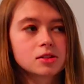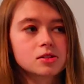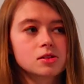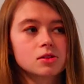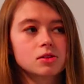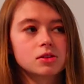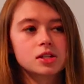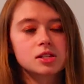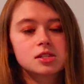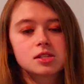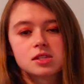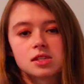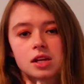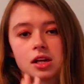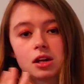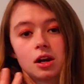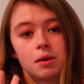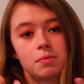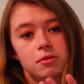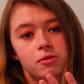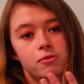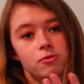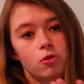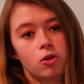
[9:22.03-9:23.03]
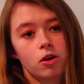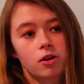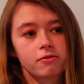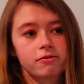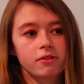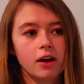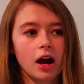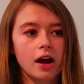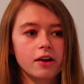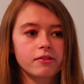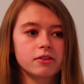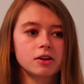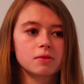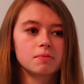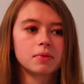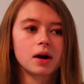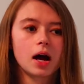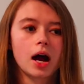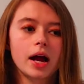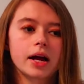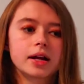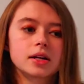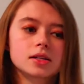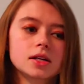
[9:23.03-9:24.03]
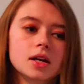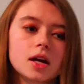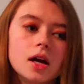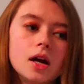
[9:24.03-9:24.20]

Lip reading: So this is like number four and five combined,